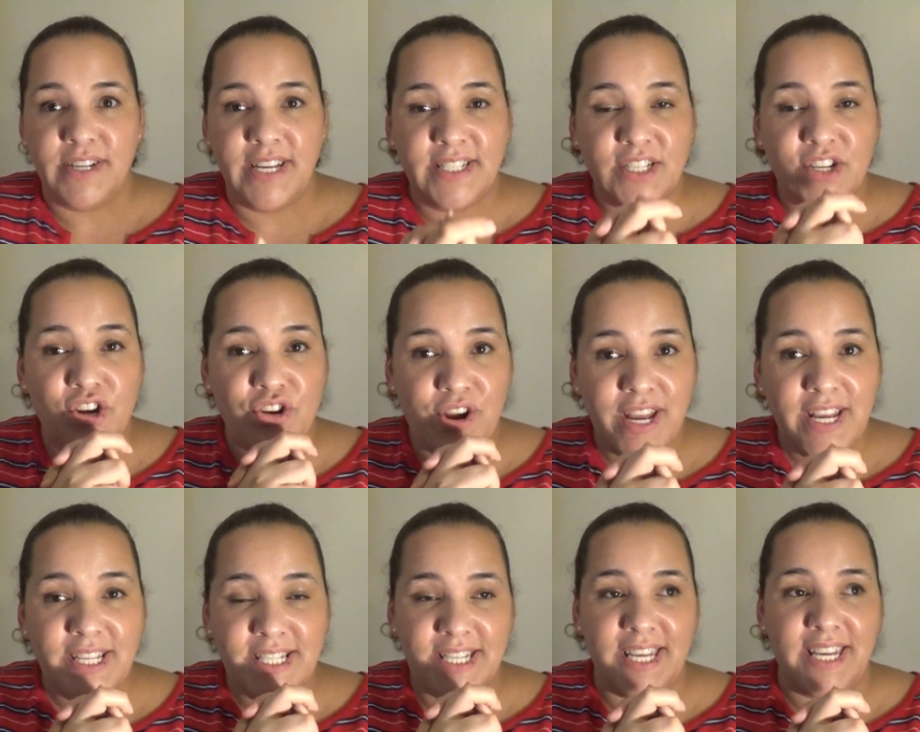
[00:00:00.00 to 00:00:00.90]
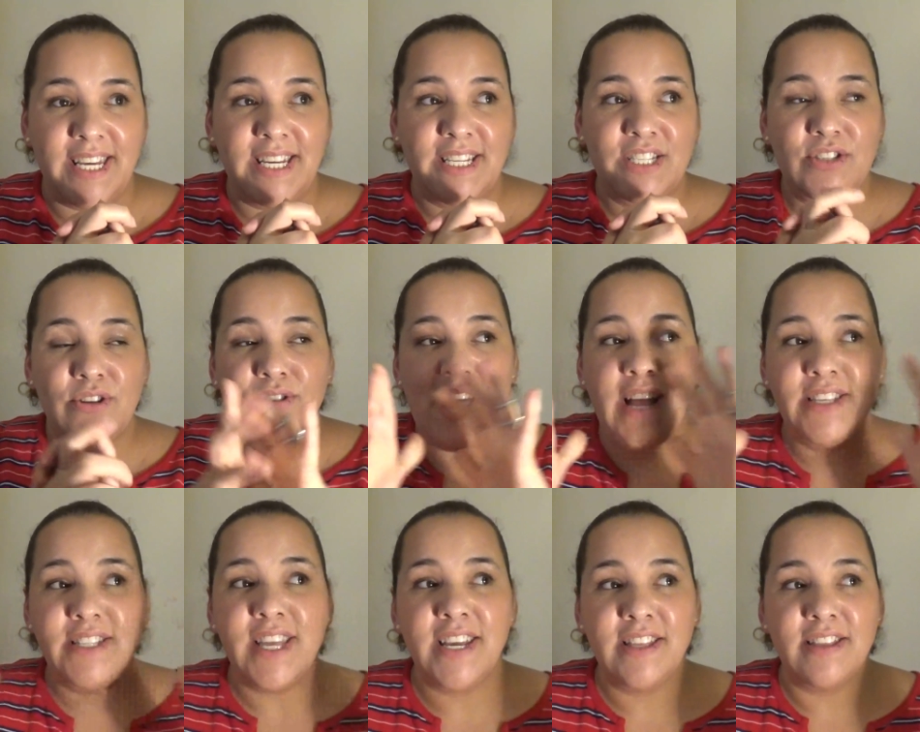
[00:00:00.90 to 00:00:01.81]
It's crazy. So
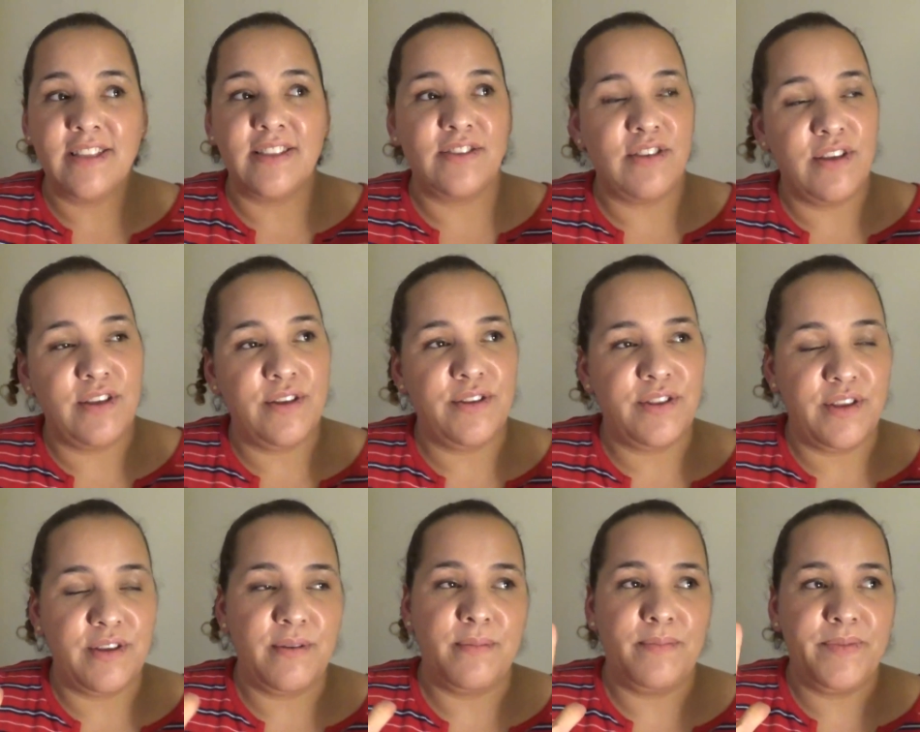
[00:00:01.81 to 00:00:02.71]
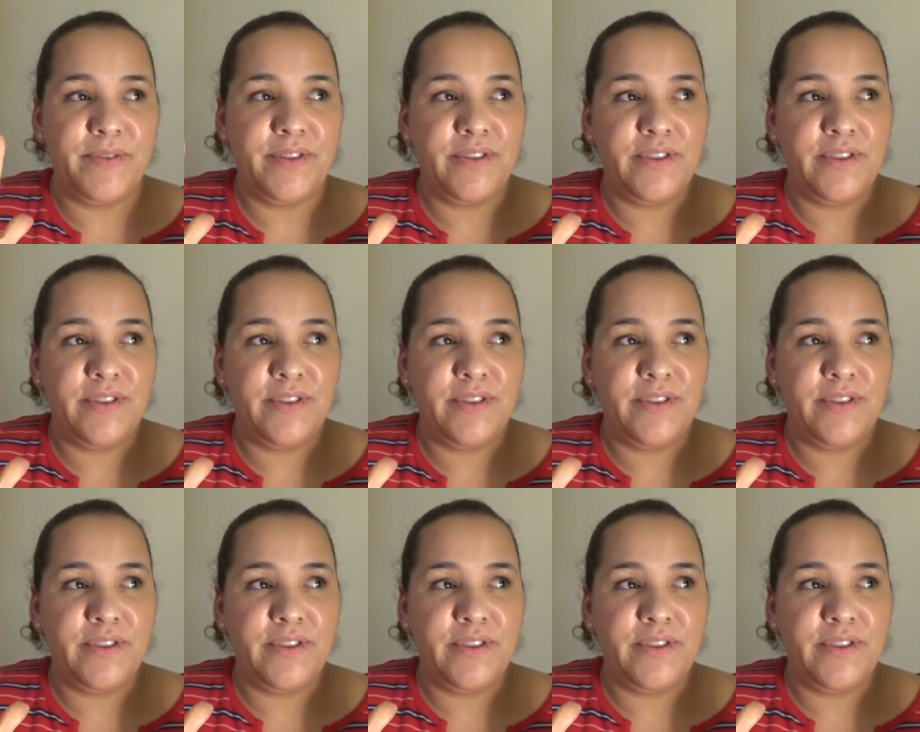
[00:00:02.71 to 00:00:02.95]
that's like the the